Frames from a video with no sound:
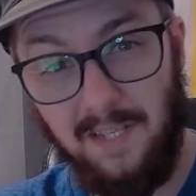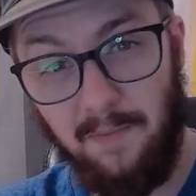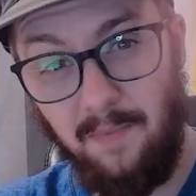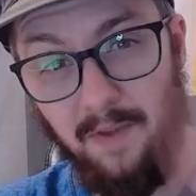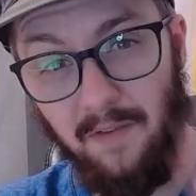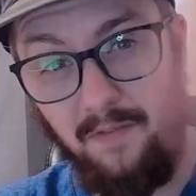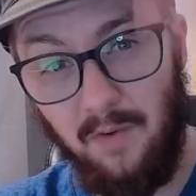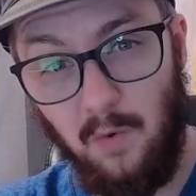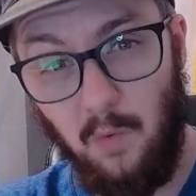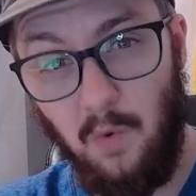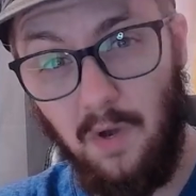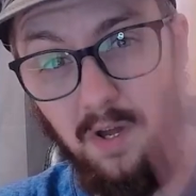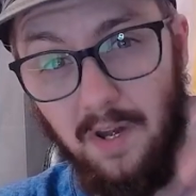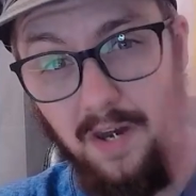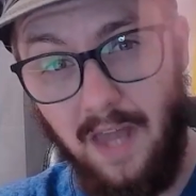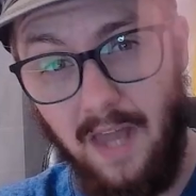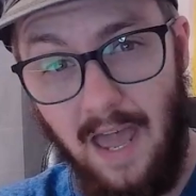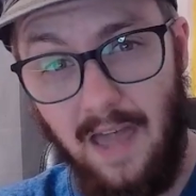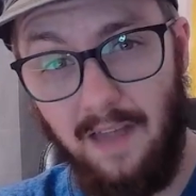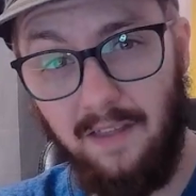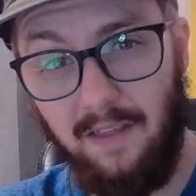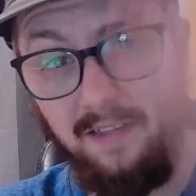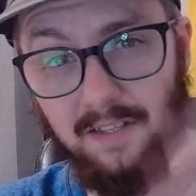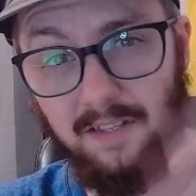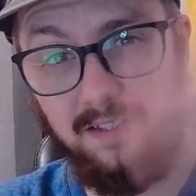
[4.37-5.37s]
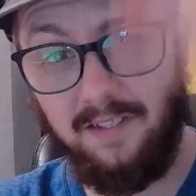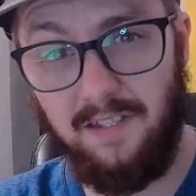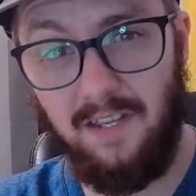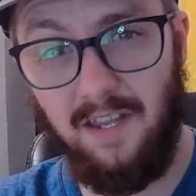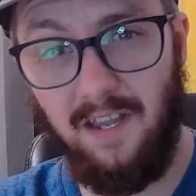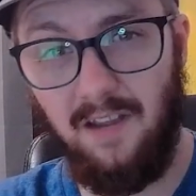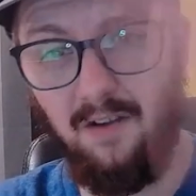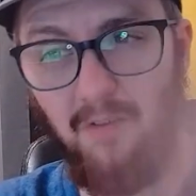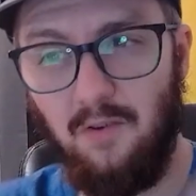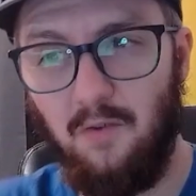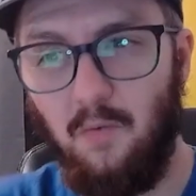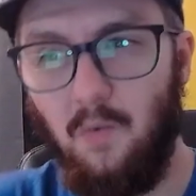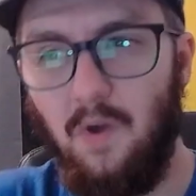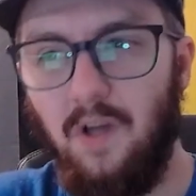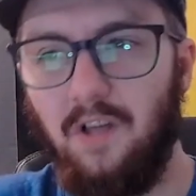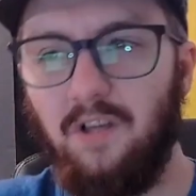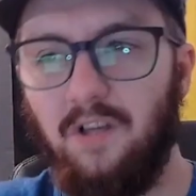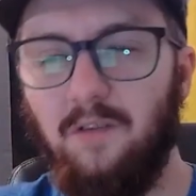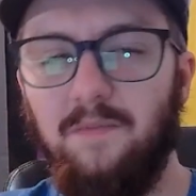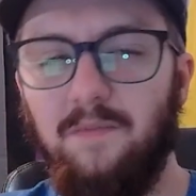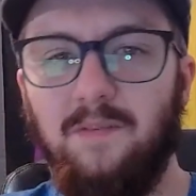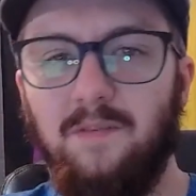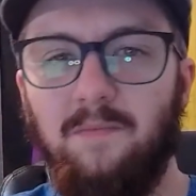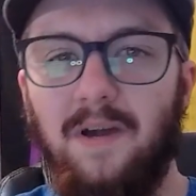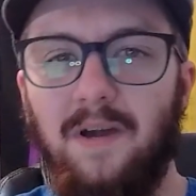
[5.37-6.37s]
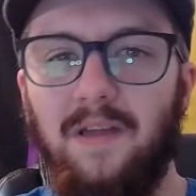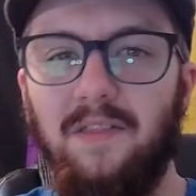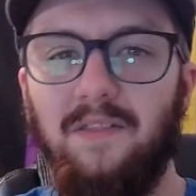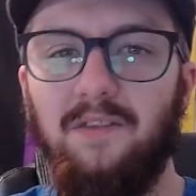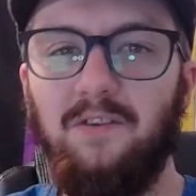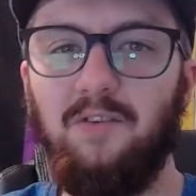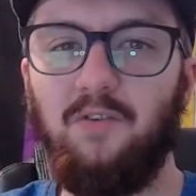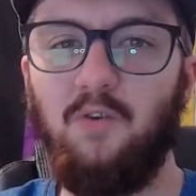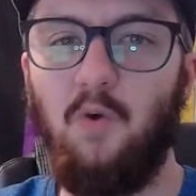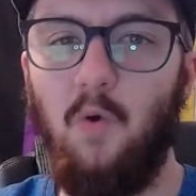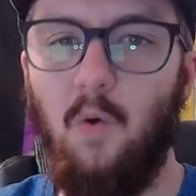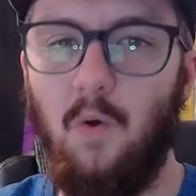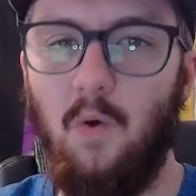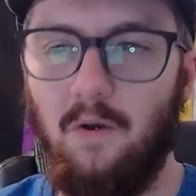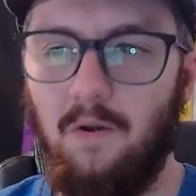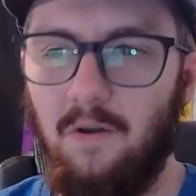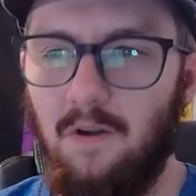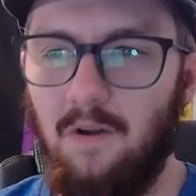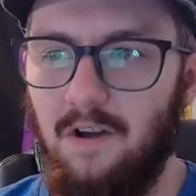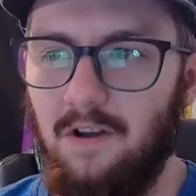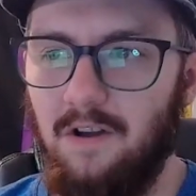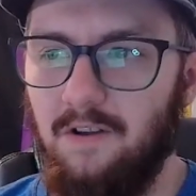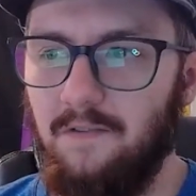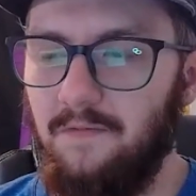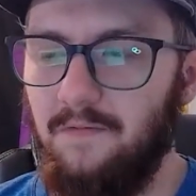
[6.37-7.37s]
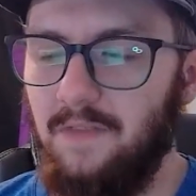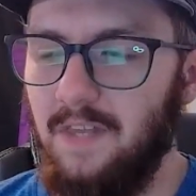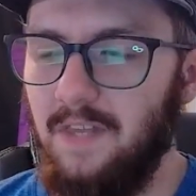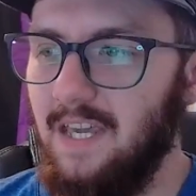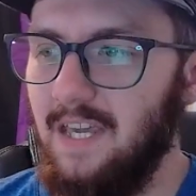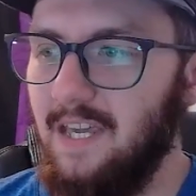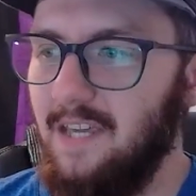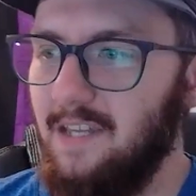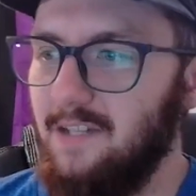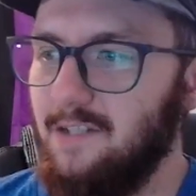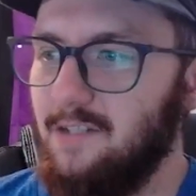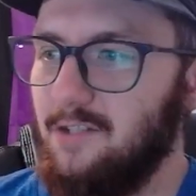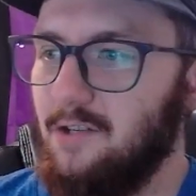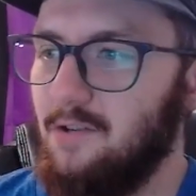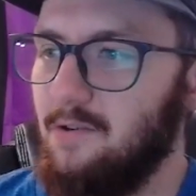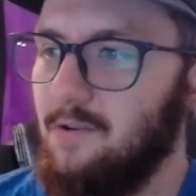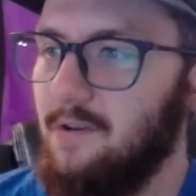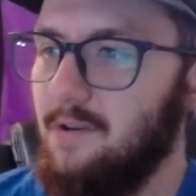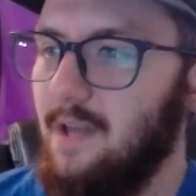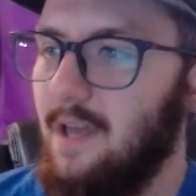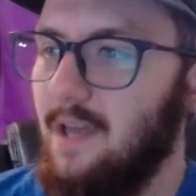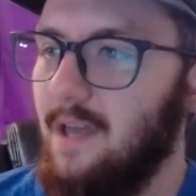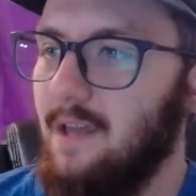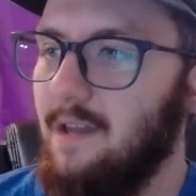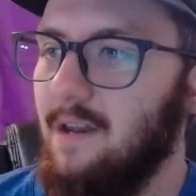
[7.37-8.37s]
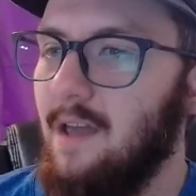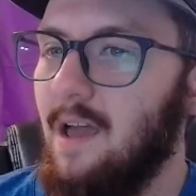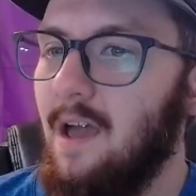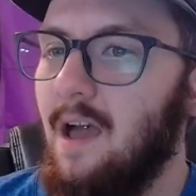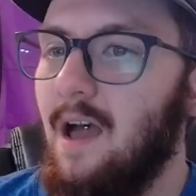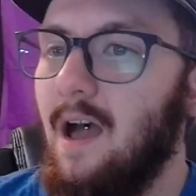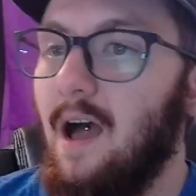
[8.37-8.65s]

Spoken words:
up, everyone? Alex here, and welcome to my little corner of the internet.